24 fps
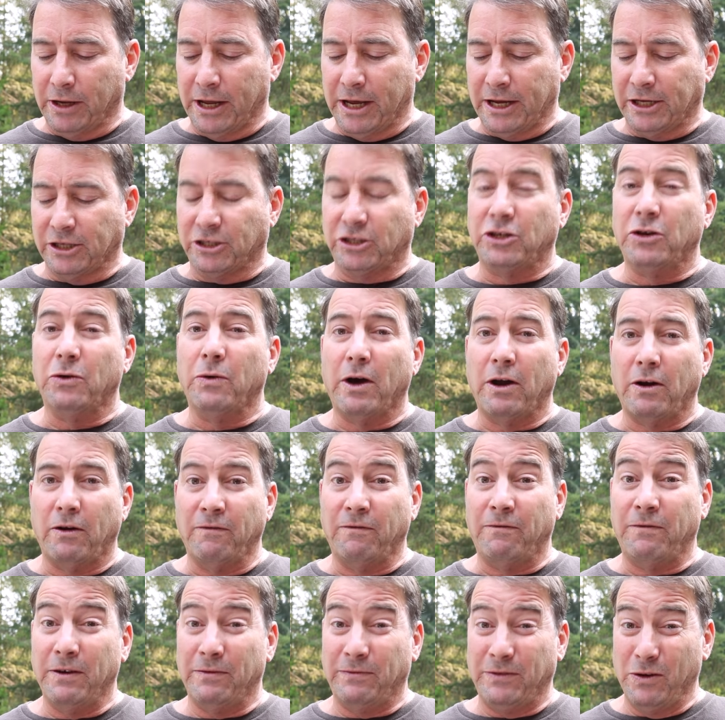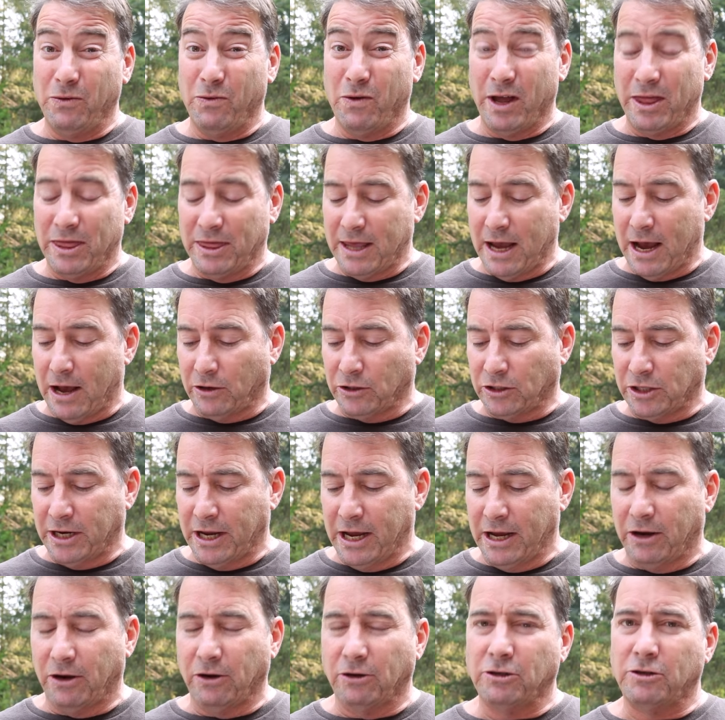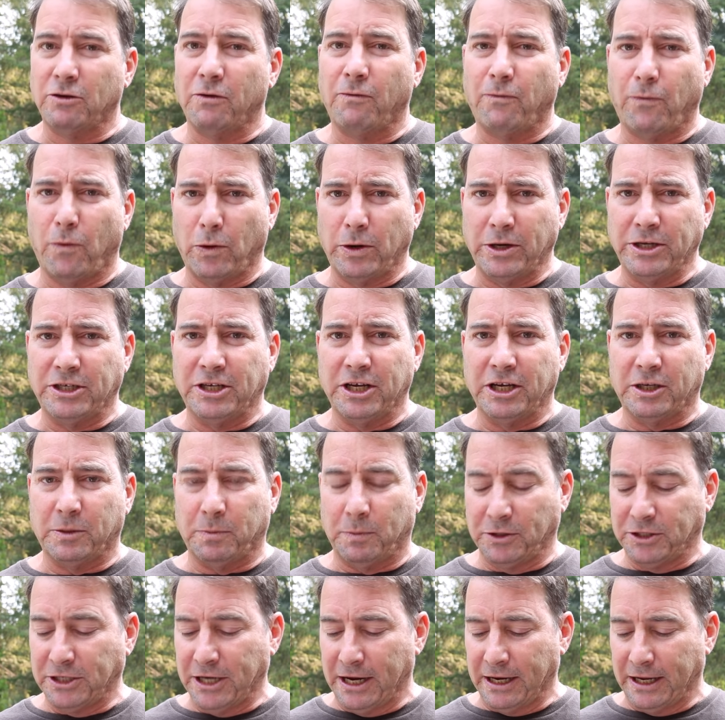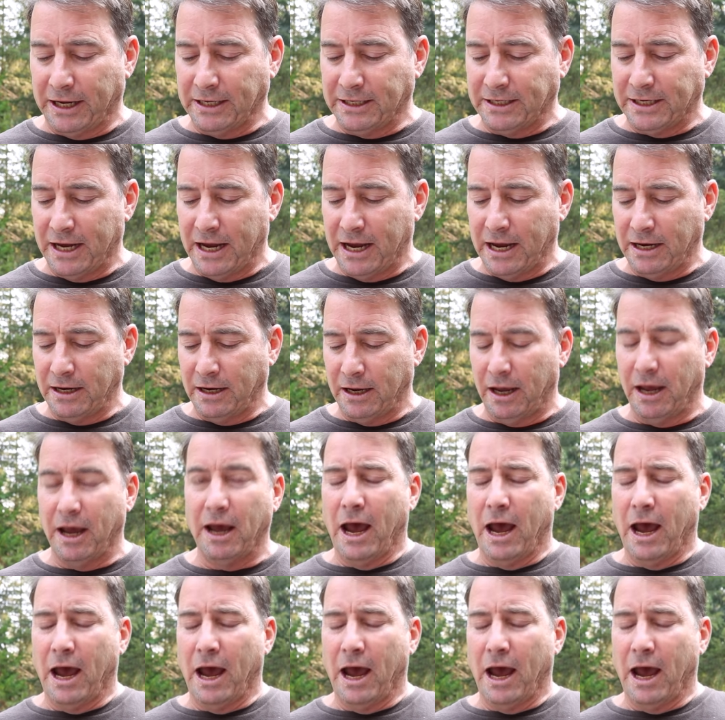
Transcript: Lake is 251,000 acres, 46% contained,